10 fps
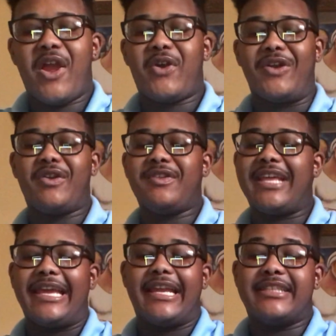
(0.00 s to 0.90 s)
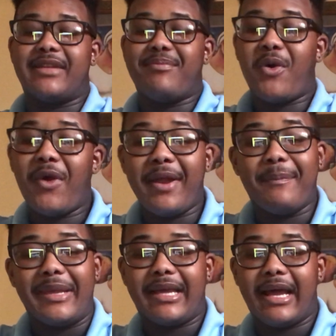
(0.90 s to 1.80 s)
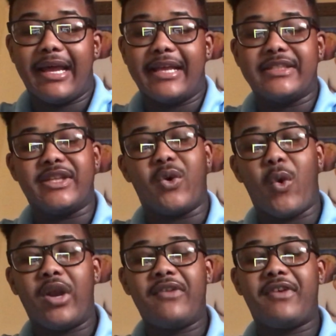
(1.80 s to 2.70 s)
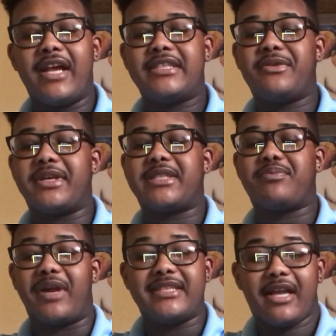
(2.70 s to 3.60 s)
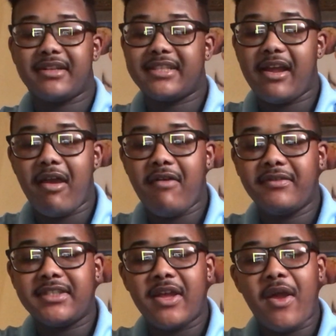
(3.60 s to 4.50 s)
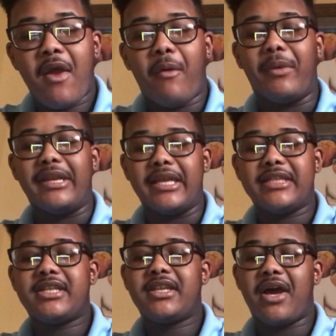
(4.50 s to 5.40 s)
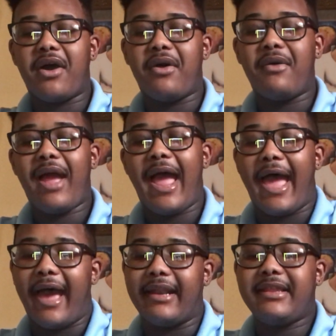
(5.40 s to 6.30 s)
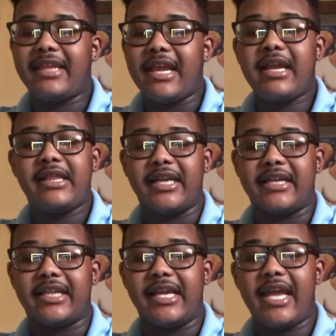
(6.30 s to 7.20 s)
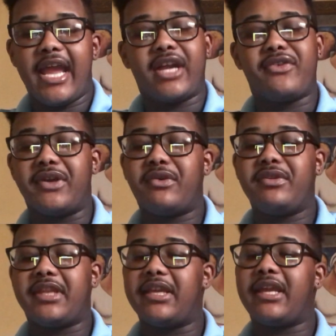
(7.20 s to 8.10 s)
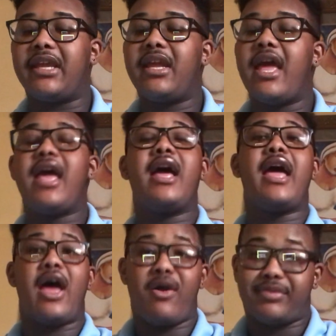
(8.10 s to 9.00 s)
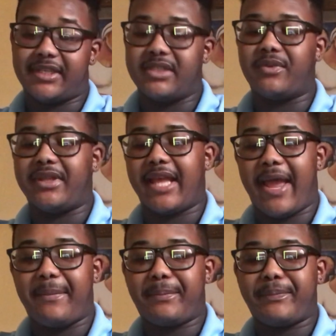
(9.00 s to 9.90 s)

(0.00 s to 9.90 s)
Critical thinking is important because in order for us to express ourselves, we need to know how to think clearly, and critical thinking helps us with that.